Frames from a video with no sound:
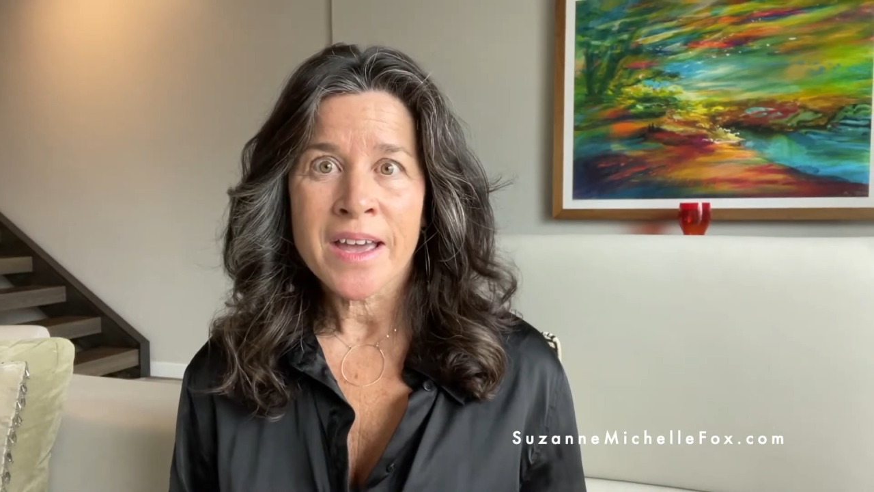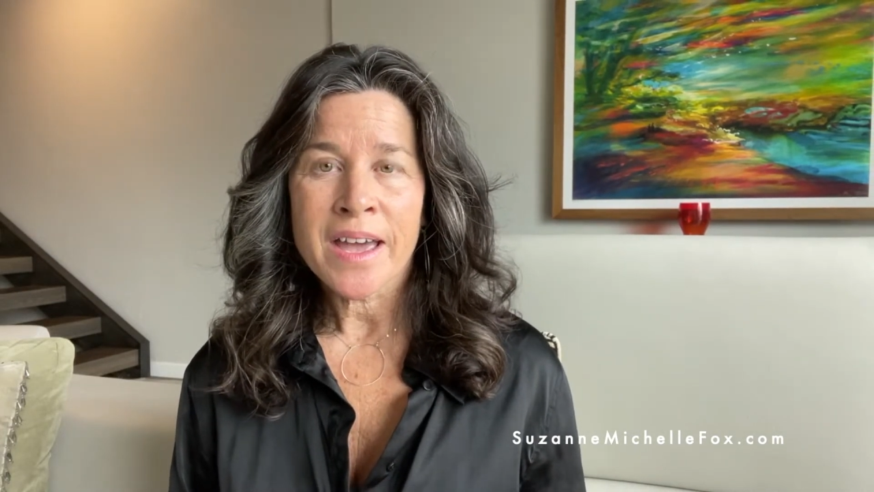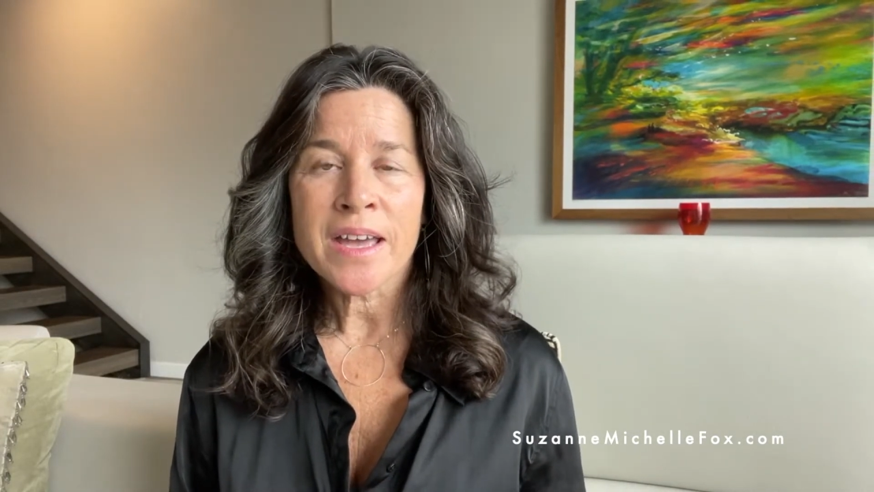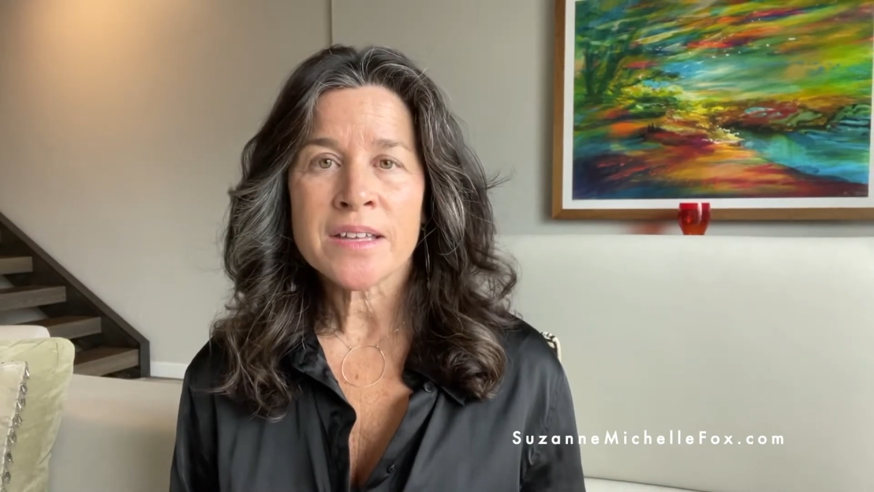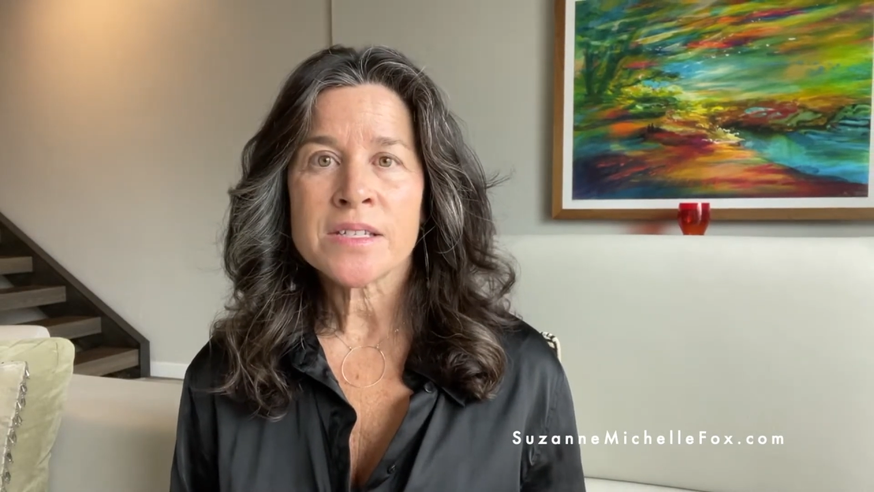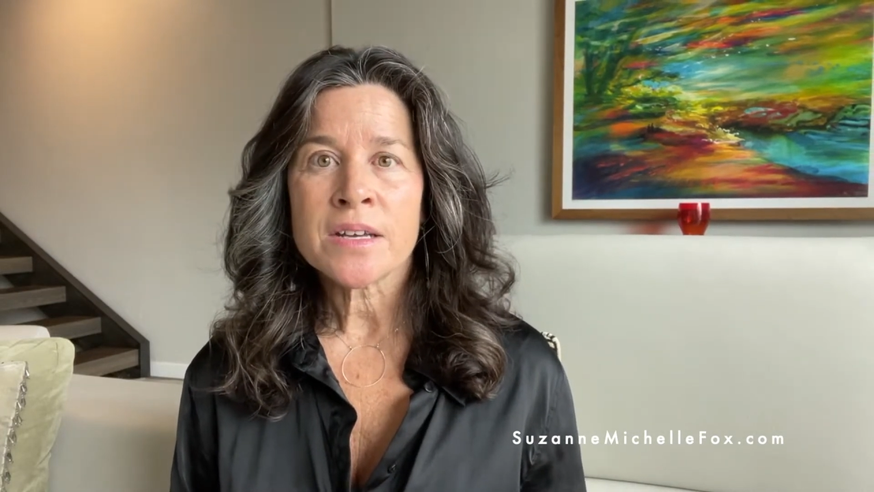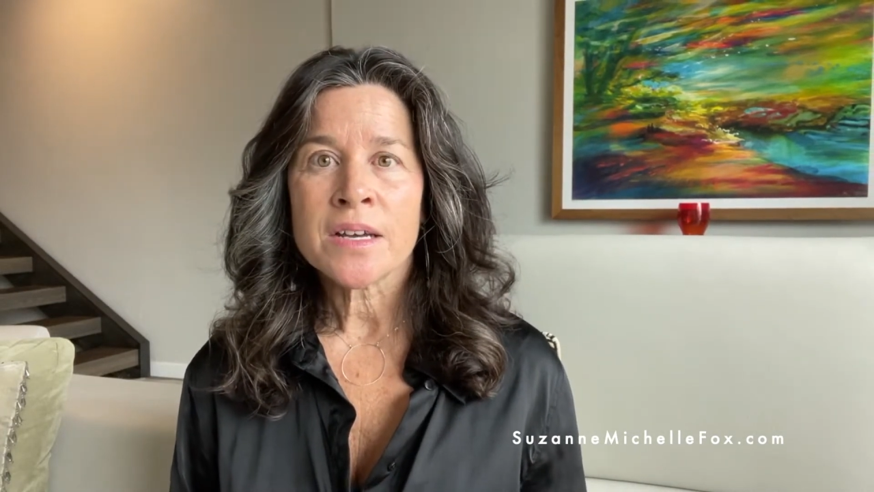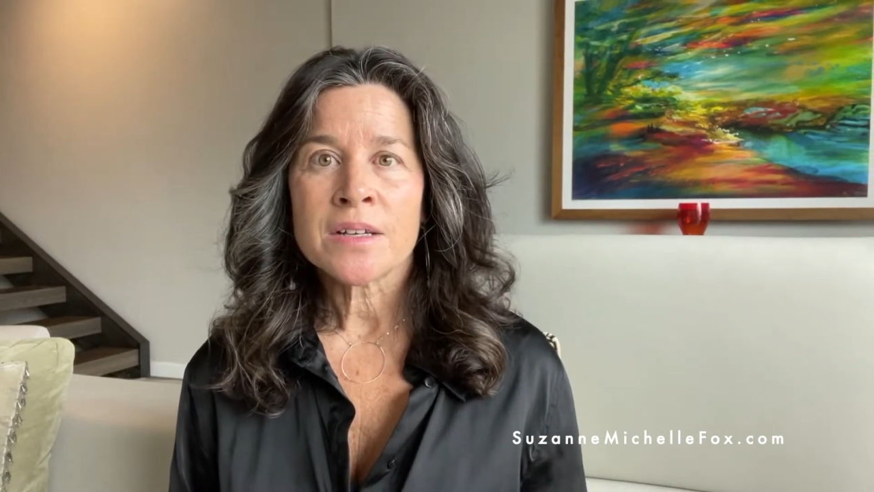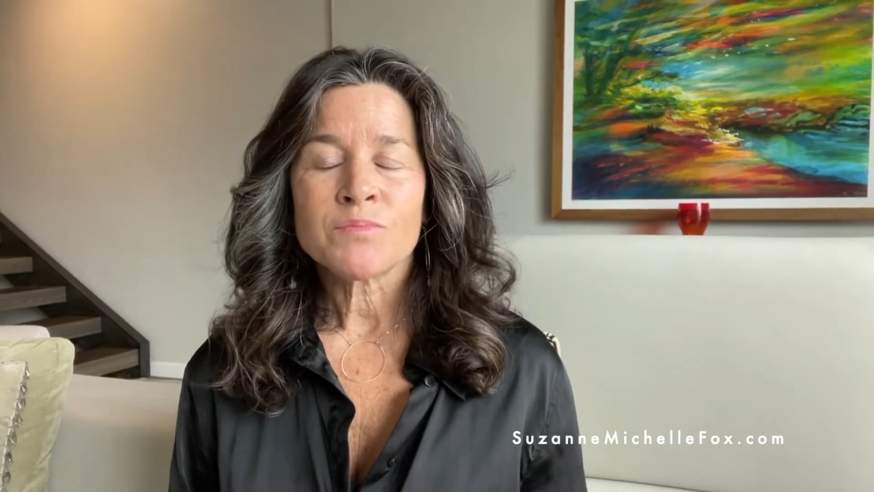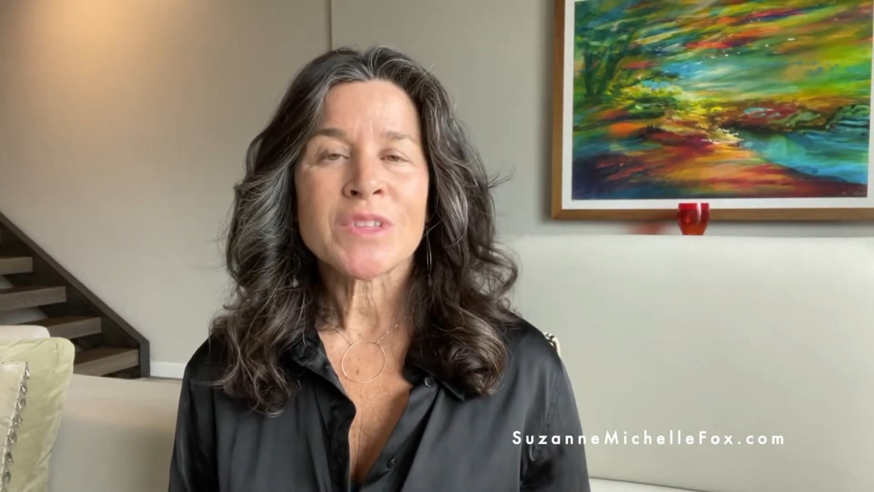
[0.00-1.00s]
And
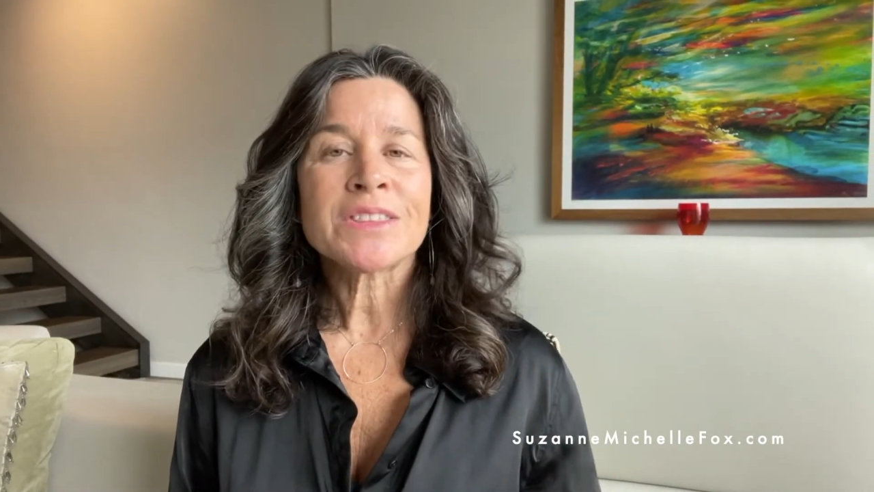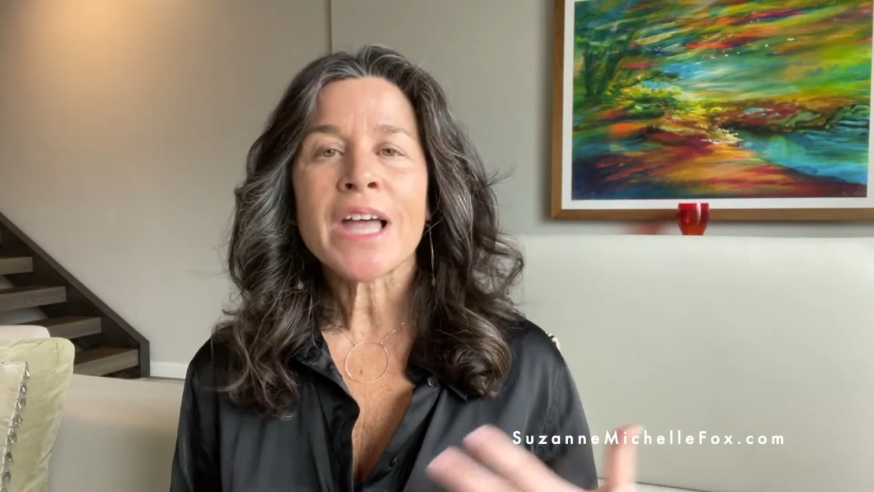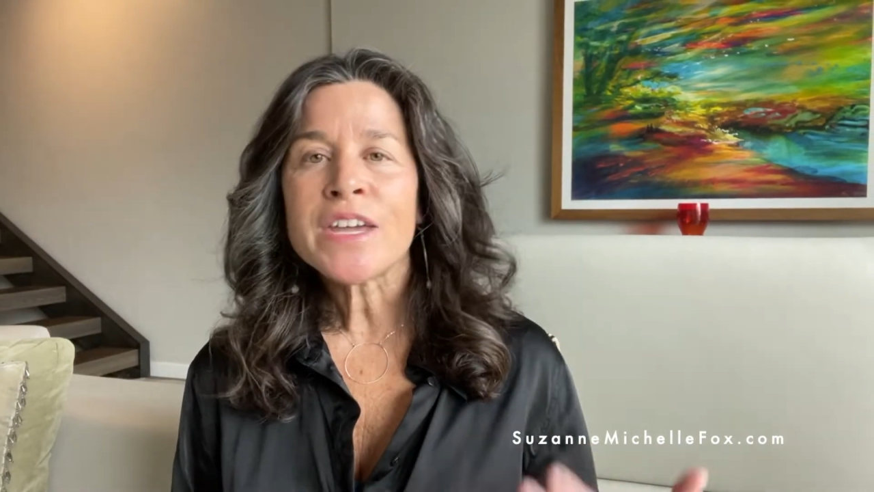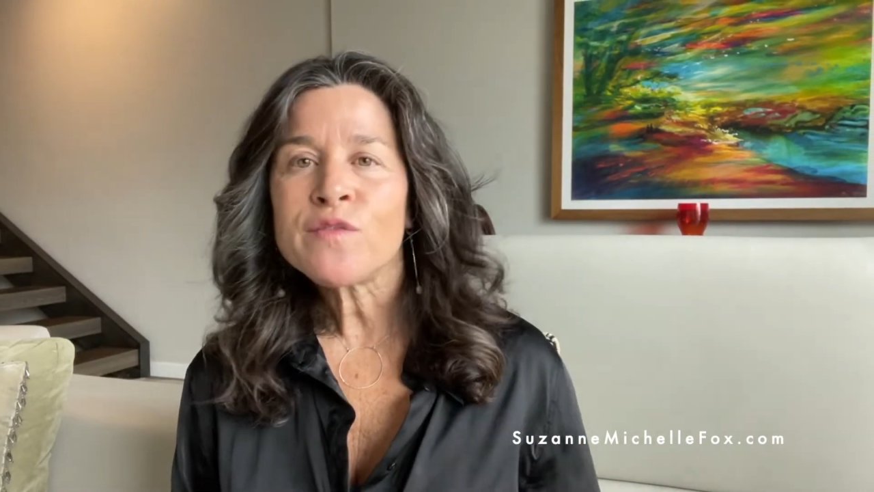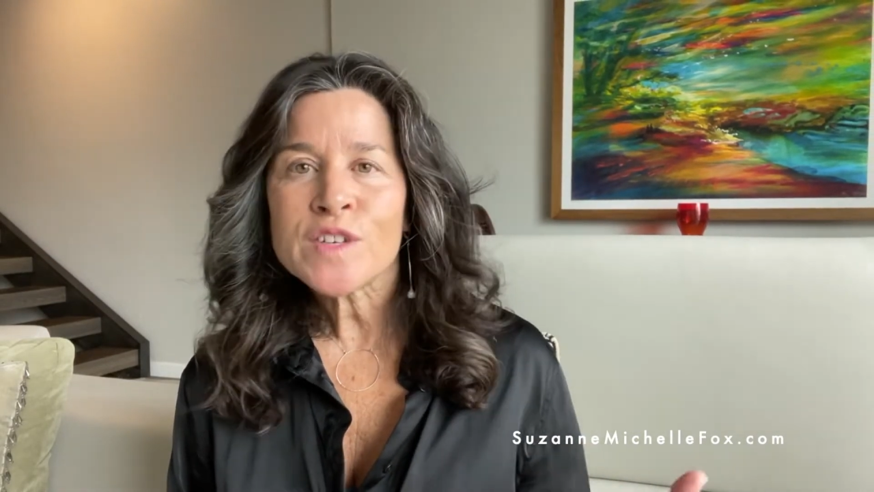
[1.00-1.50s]
life